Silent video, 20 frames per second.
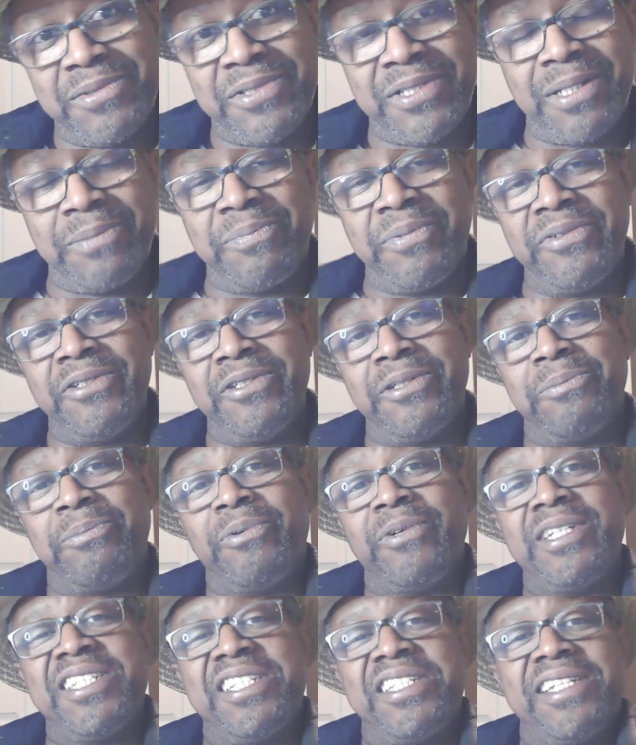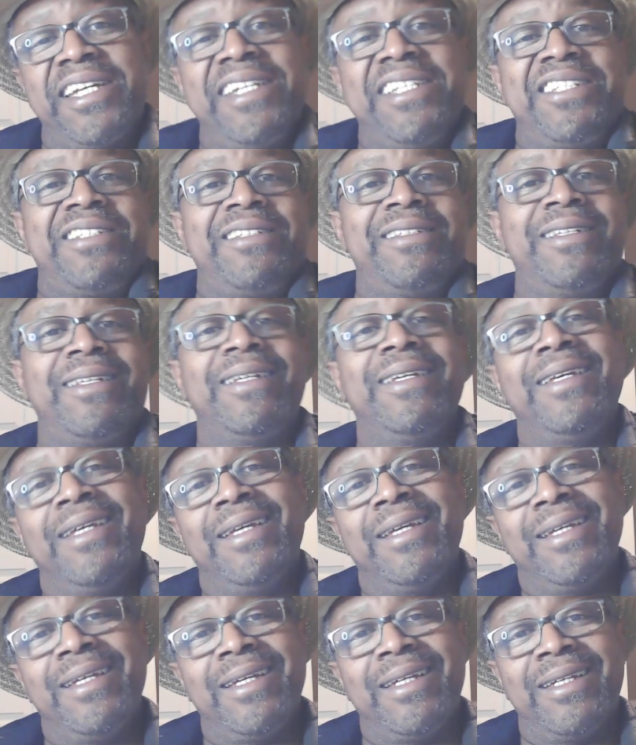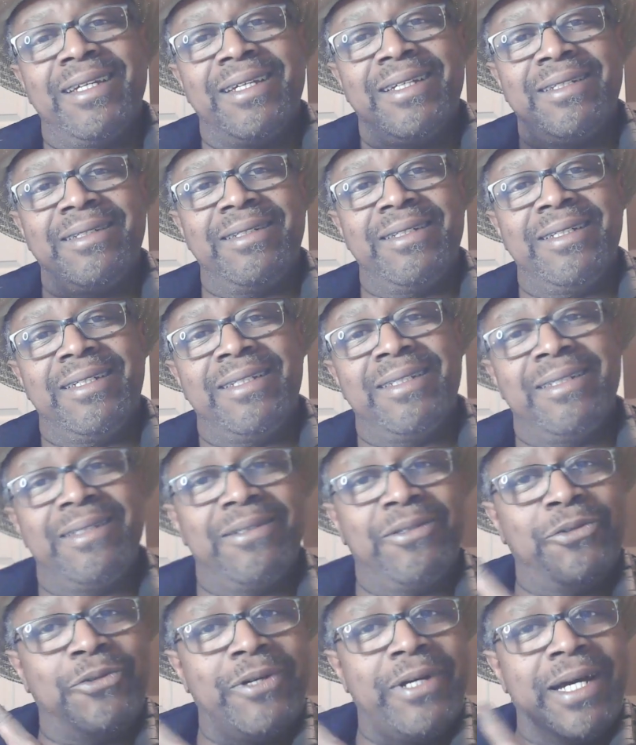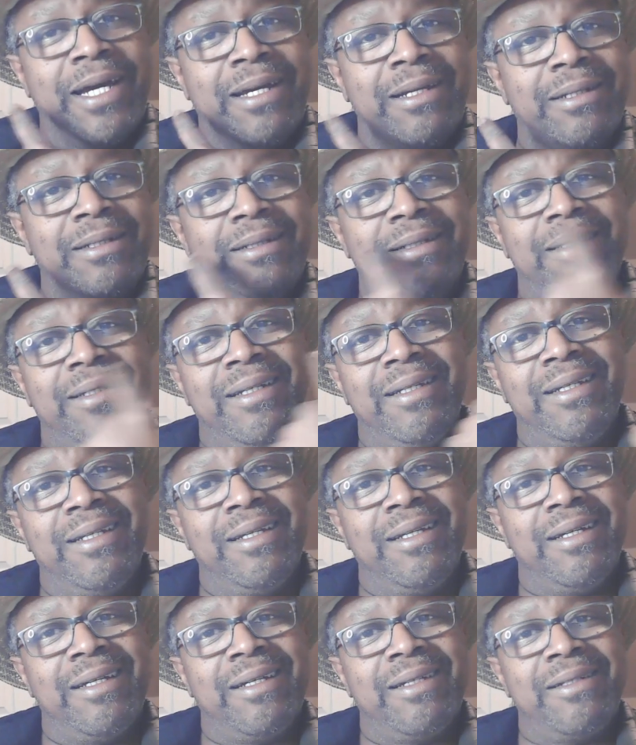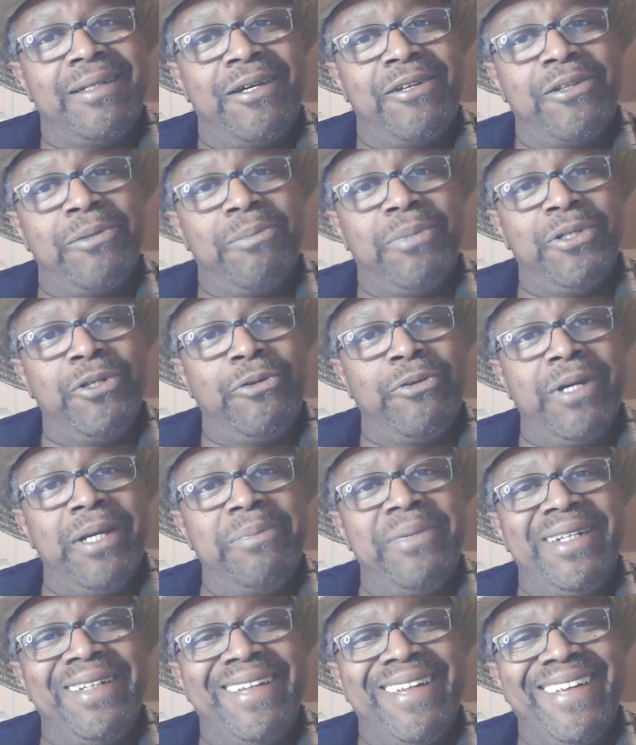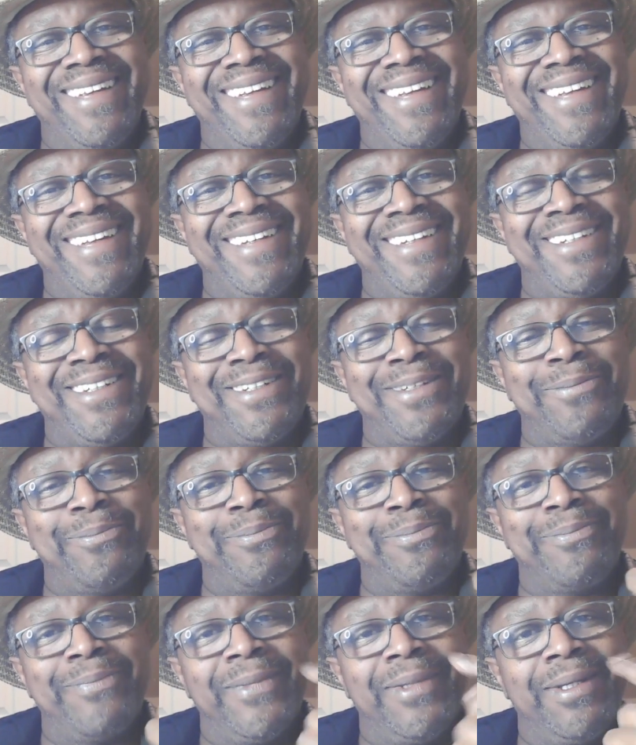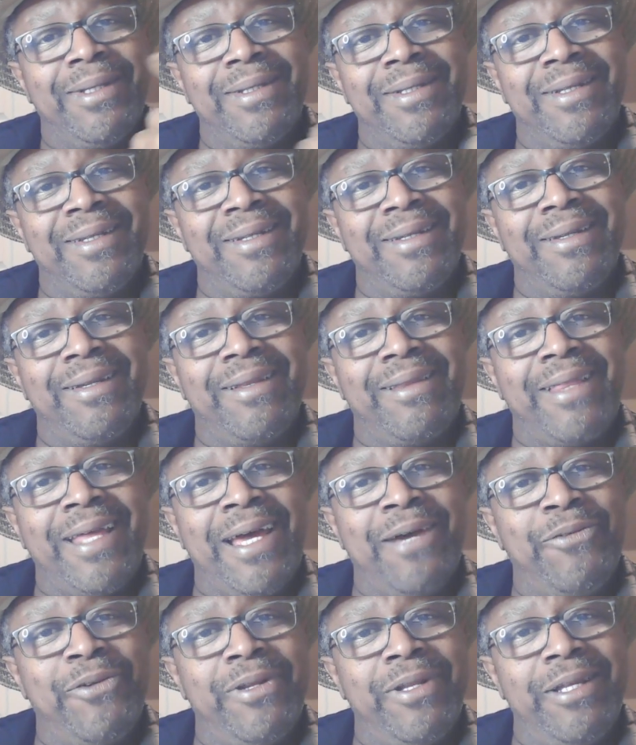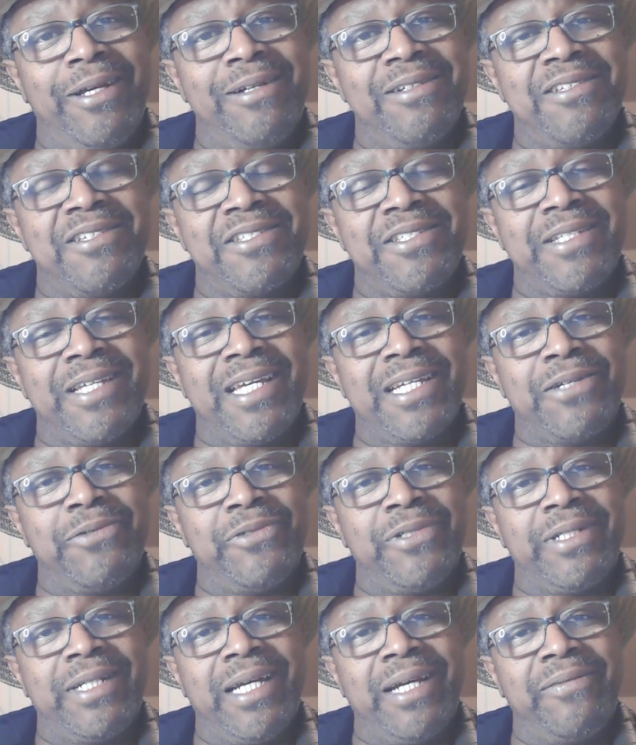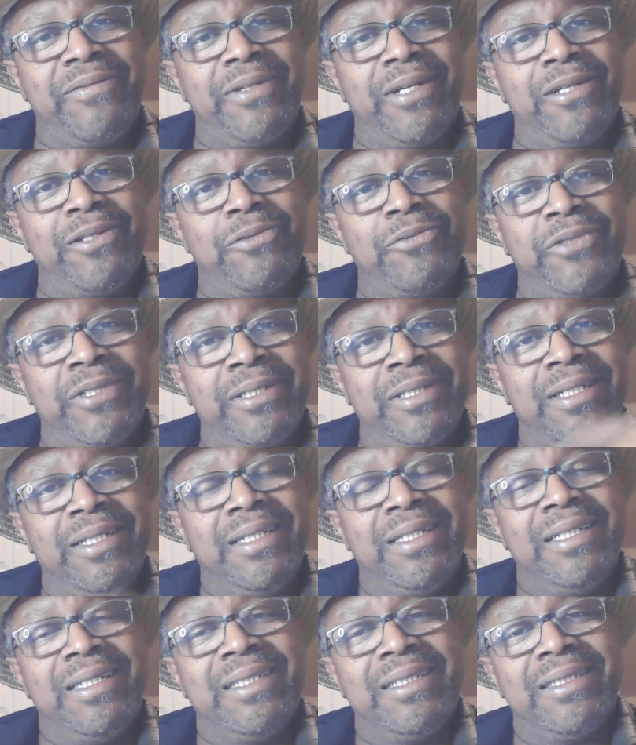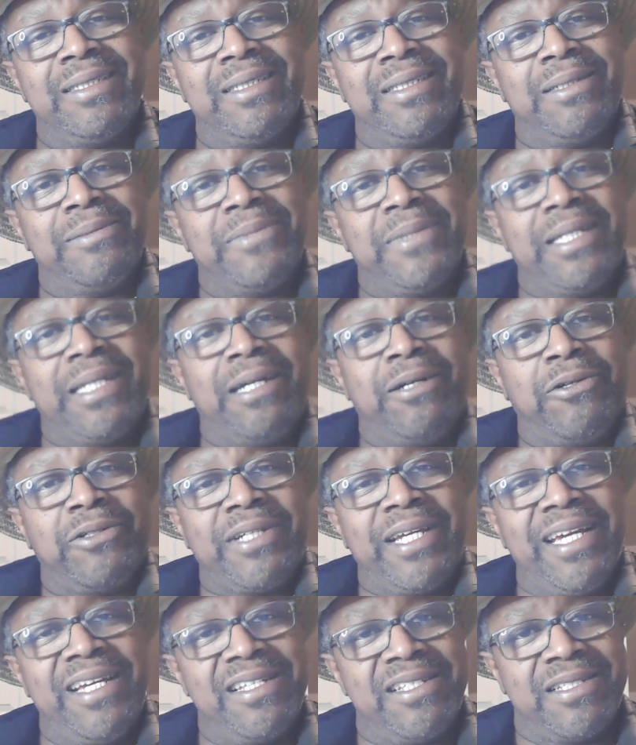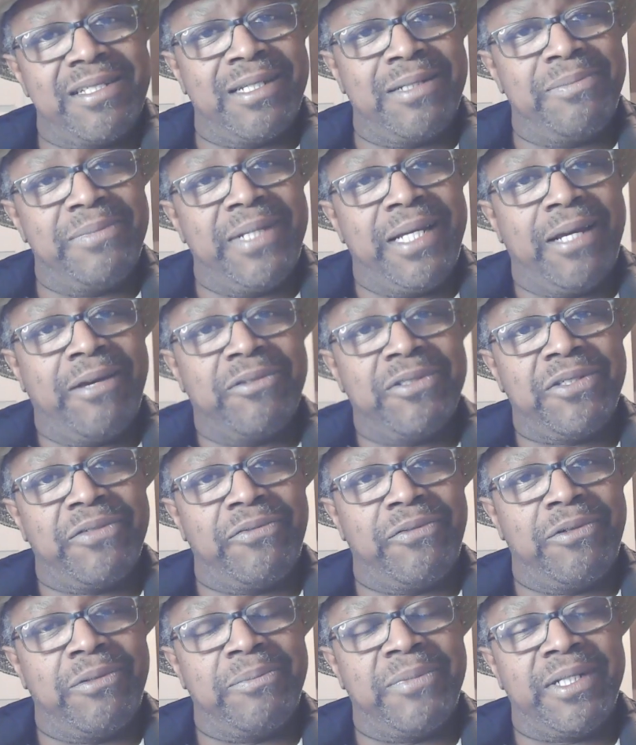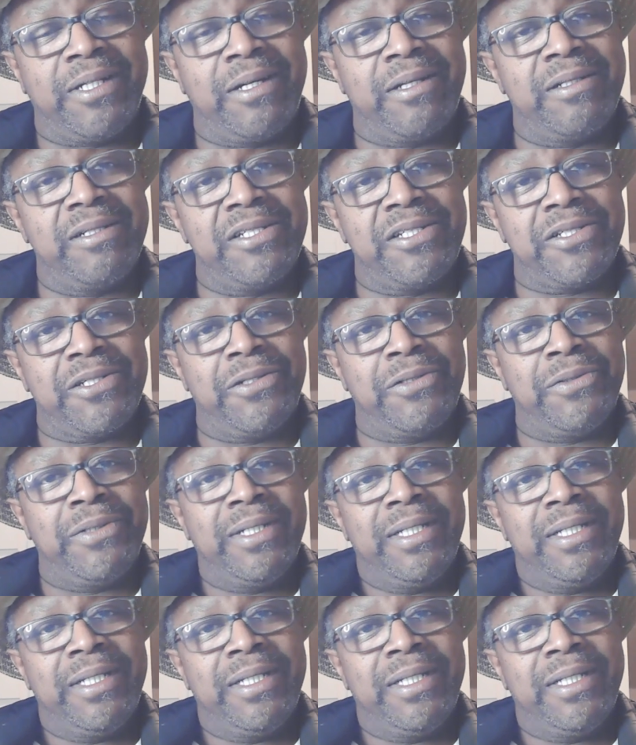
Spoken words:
up of your appreciation. And we'll add another blue ribbon. And that one there's the second one. I have another one that I'll case up. That was from a honey show.